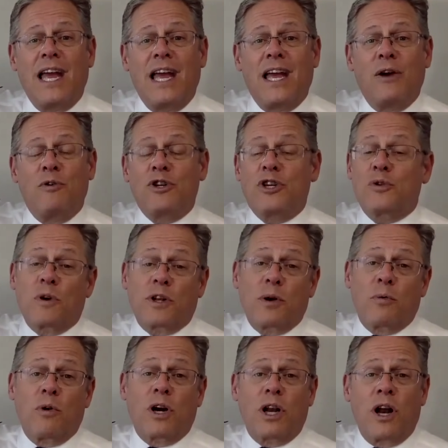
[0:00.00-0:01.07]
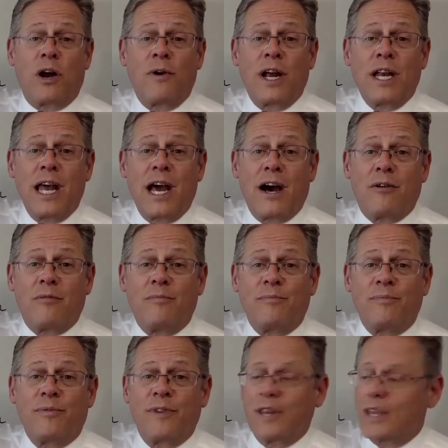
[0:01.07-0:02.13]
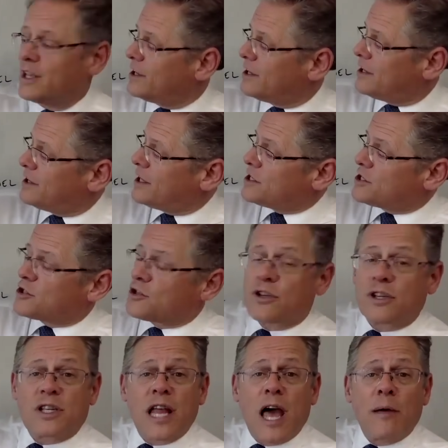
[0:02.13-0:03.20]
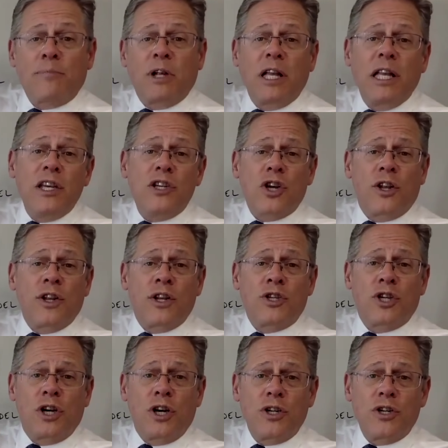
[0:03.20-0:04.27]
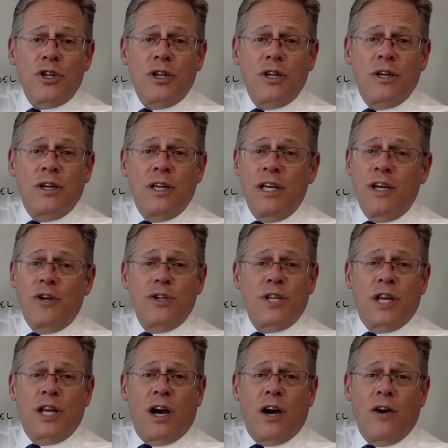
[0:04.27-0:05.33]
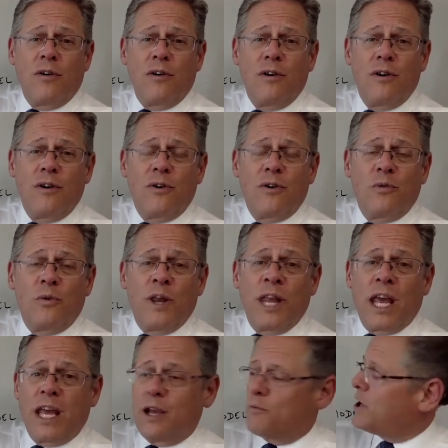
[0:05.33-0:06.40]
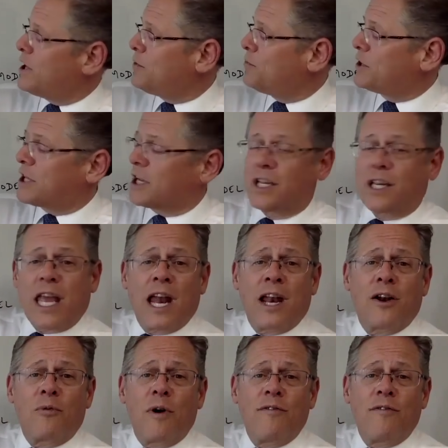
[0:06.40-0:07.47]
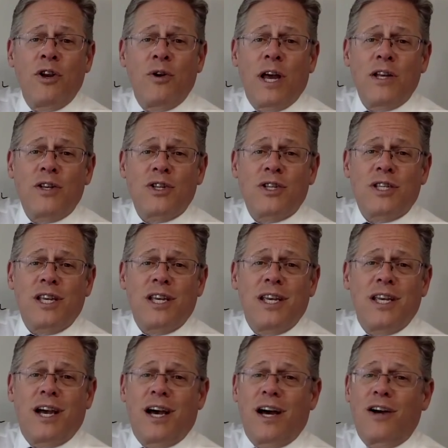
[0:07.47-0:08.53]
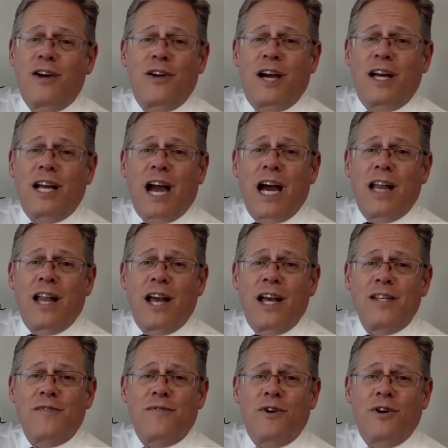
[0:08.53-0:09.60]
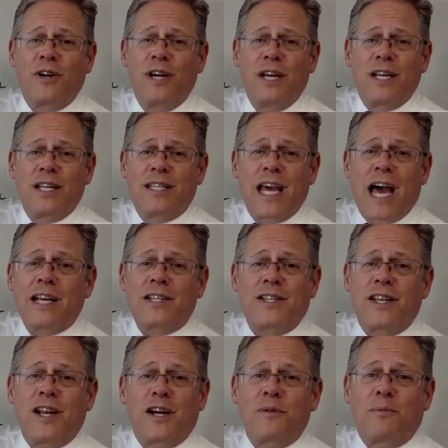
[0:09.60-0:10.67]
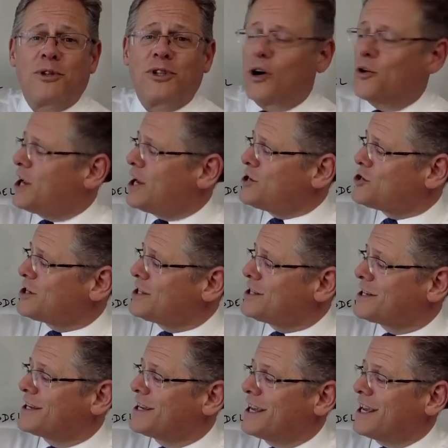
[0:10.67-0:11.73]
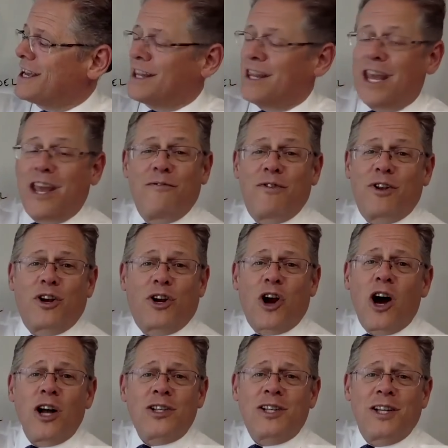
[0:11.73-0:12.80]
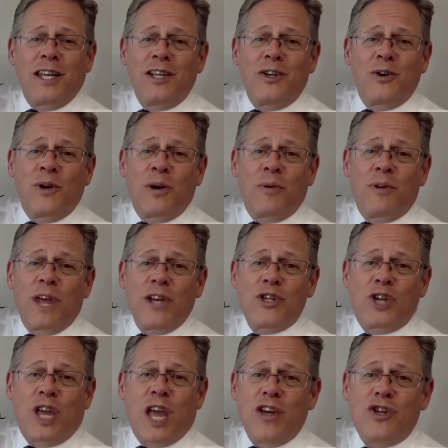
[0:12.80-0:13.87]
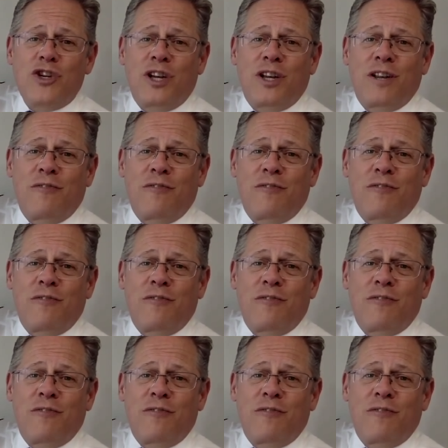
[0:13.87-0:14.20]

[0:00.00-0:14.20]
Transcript: which is what they're working on right now. They slapped a leash on the church years ago when they went with the Canada Revenue Agency guidelines for tax deductible donations. They're constantly doing it with education in the